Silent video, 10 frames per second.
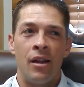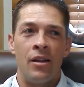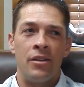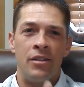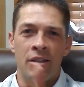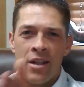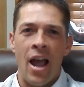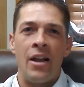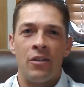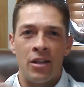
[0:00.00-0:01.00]
a
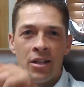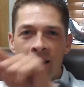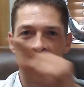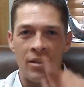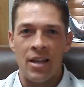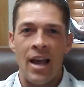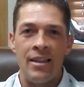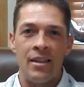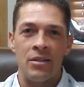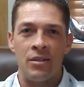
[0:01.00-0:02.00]
designer that's going to
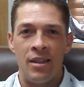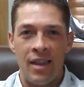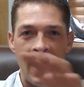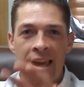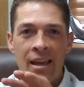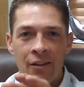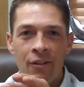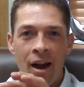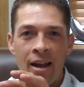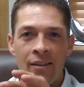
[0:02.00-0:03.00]
design this thing,
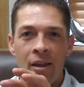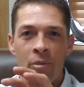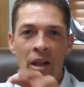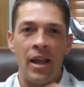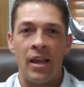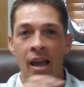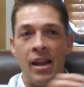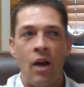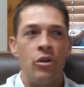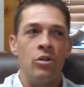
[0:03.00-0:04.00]
right? And then be like, okay,
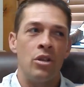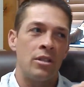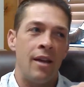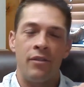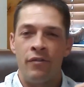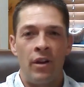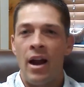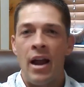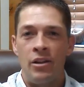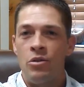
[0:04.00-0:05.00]
now you just have to
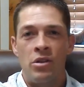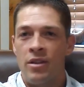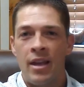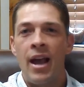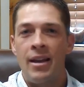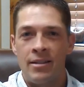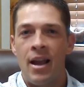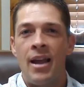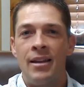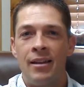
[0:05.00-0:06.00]
figure out how to use the thing I
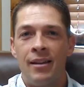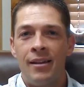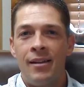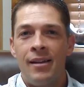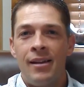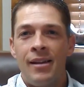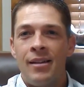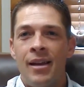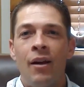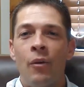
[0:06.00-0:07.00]
designed.
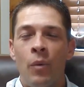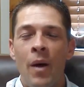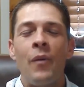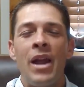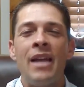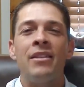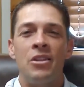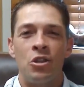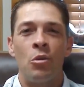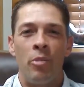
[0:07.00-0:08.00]
What
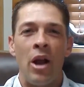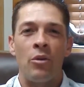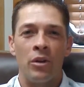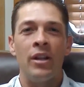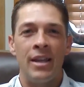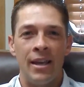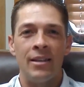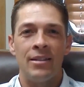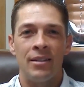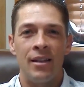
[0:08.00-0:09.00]
Anthony's superpower really
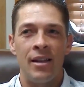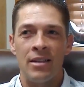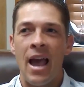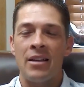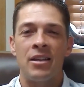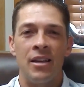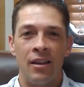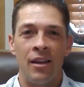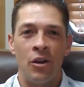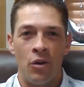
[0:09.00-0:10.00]
is
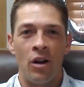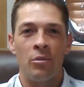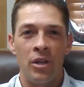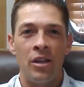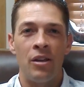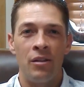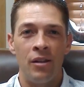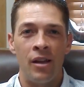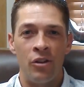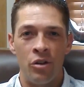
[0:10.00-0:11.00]
asking incredibly
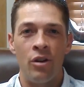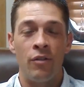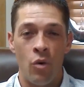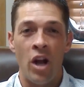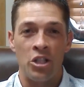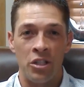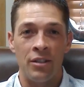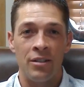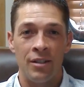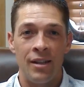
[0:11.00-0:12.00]
intuitive
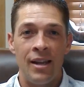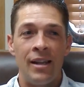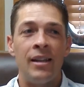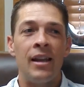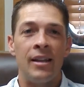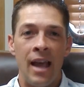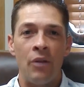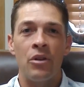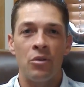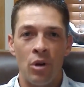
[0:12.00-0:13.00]
questions to get
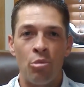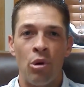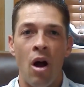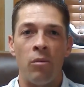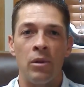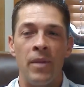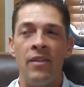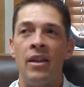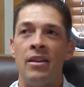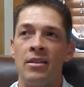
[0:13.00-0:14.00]
down to the real problem,
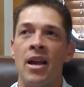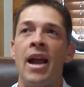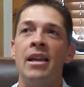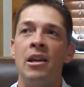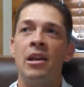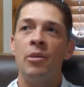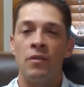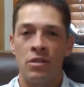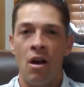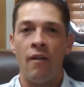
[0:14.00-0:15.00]
and then designing a piece
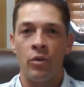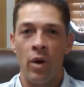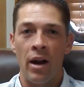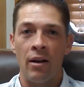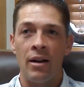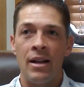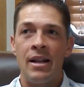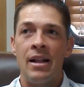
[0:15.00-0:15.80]
of software